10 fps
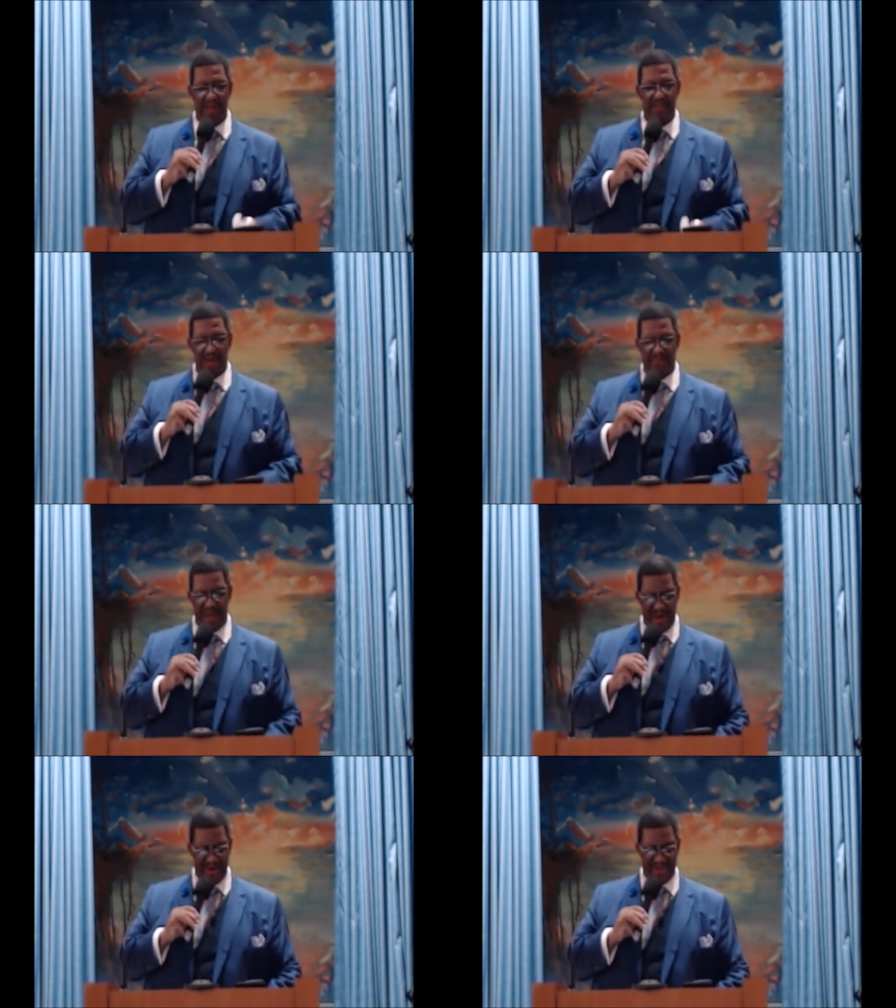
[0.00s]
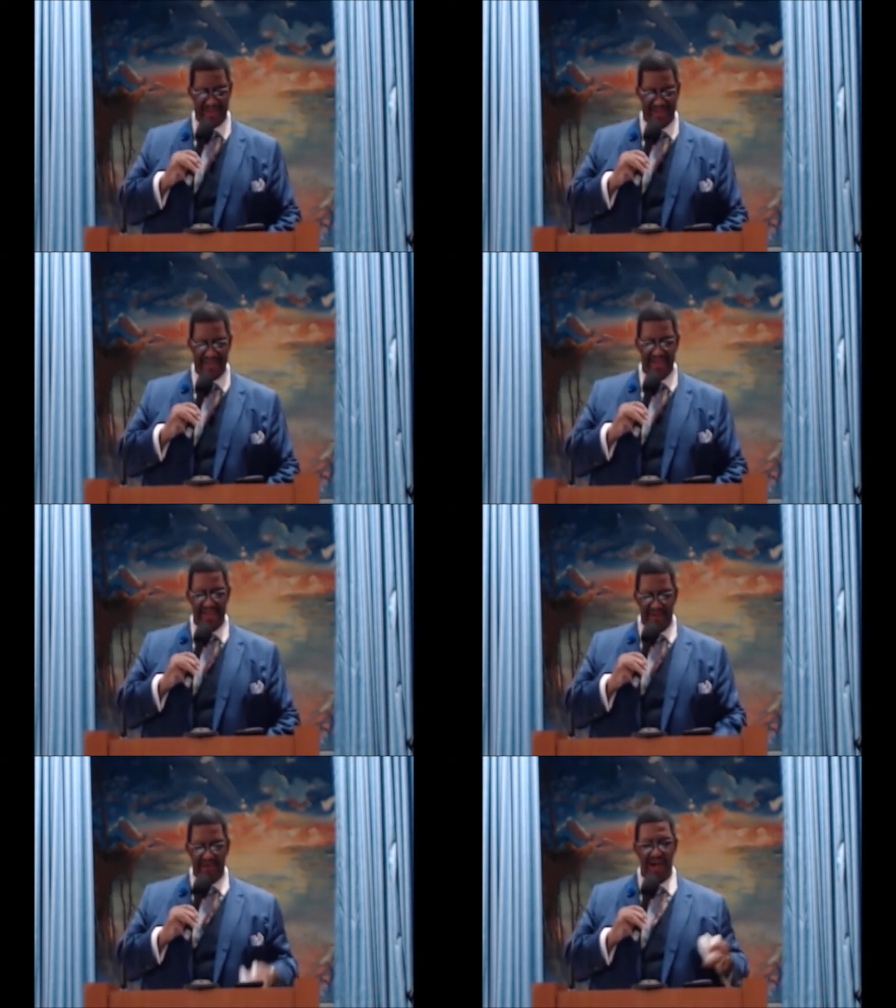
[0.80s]
their parents,
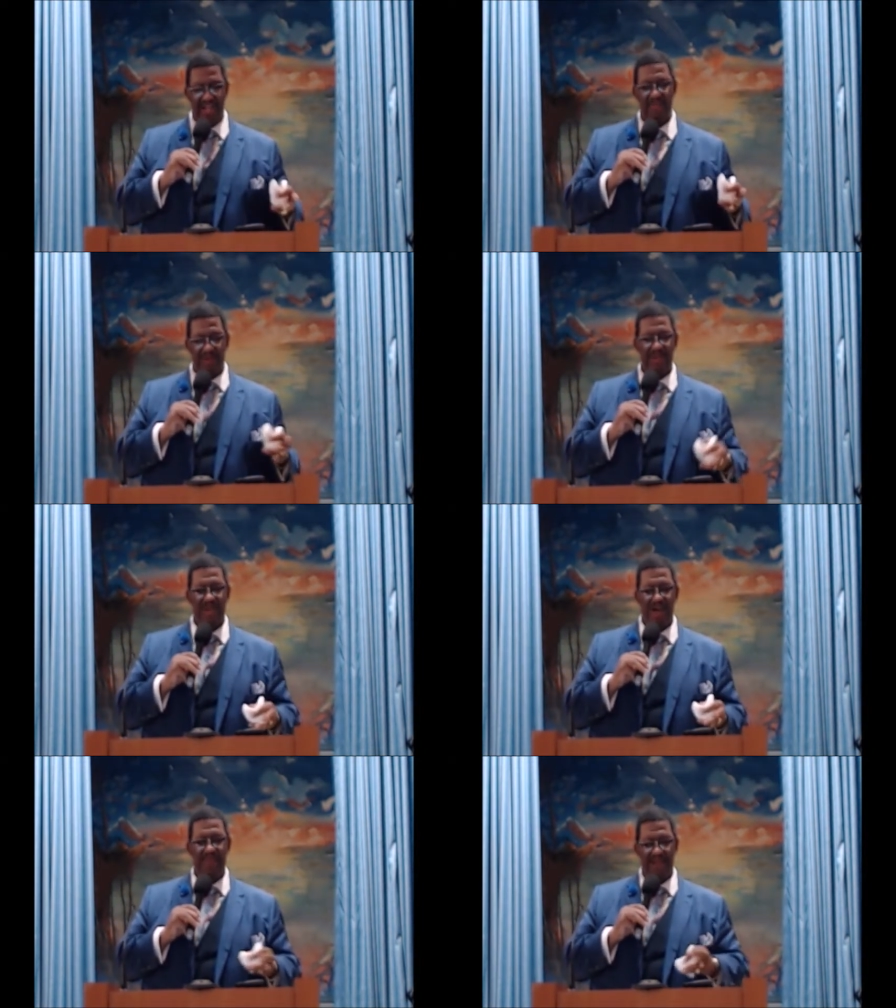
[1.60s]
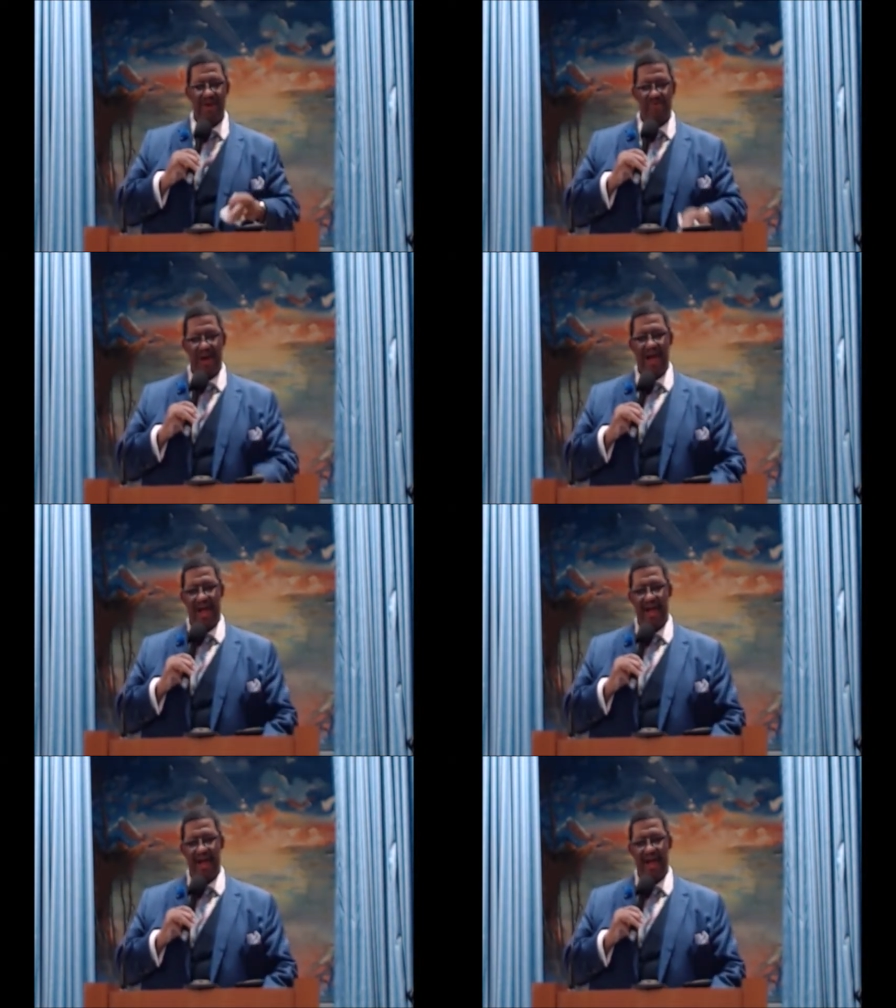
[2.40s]
if husbands love their wives,